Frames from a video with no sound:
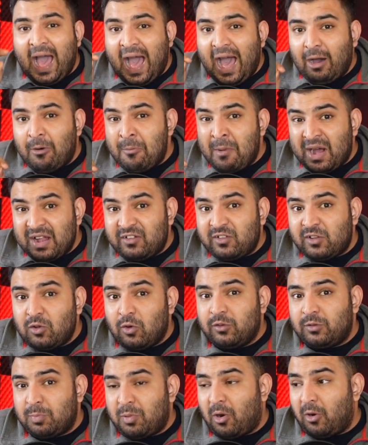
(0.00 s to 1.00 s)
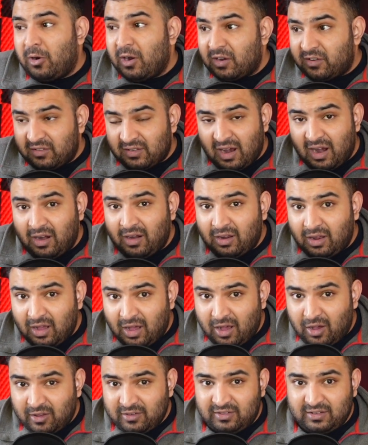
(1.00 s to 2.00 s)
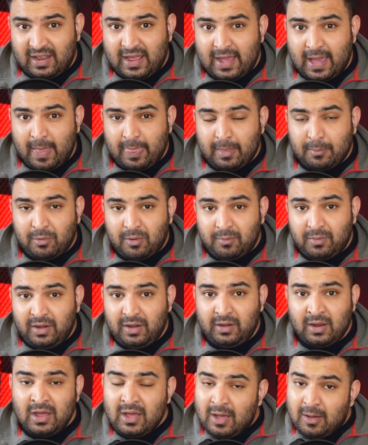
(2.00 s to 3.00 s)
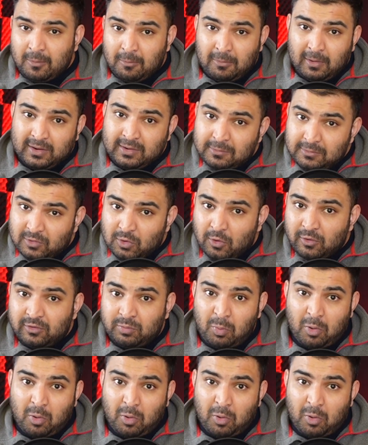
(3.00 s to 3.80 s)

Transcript: how much those products are costing at the moment, what those